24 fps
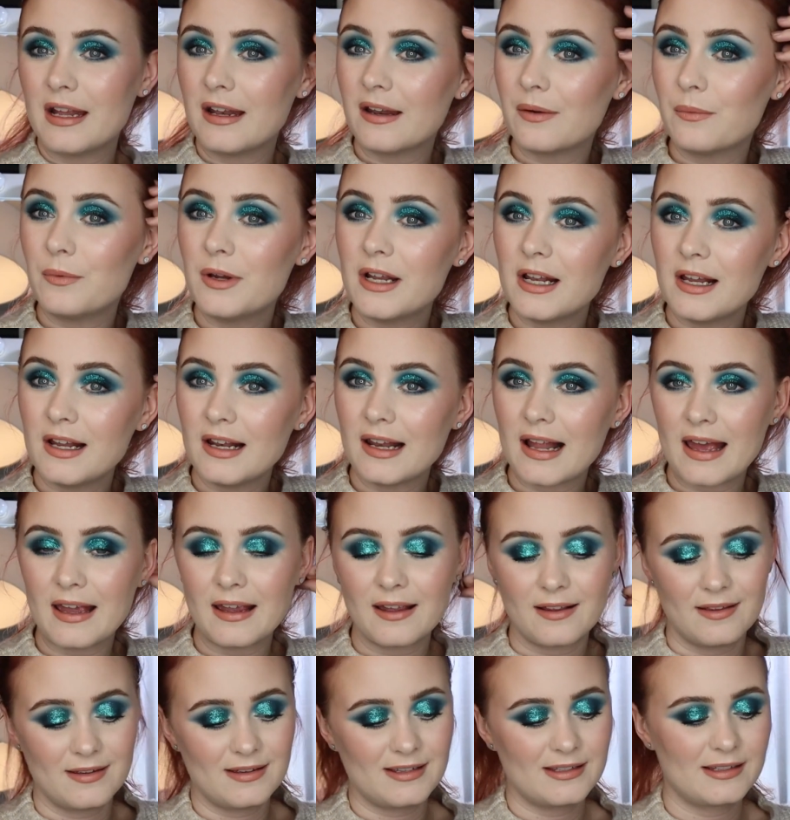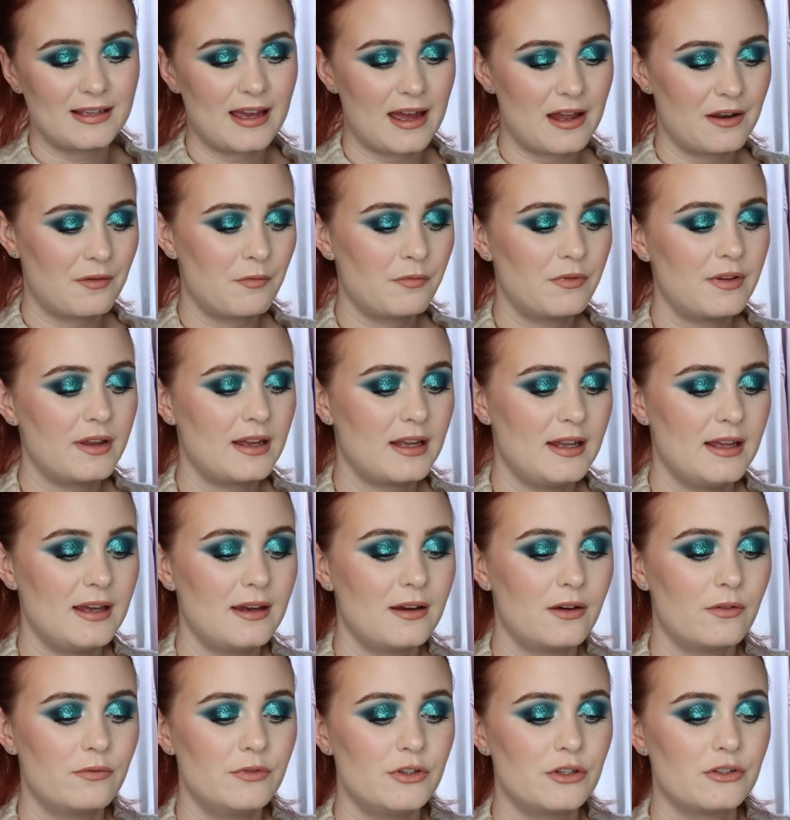and I really like this kind of
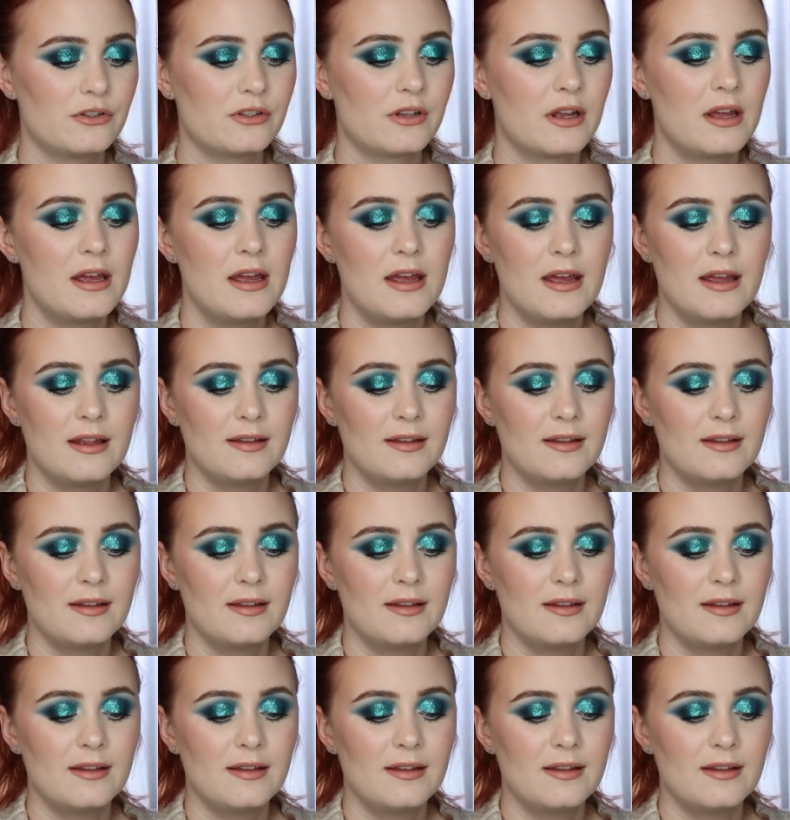technique of just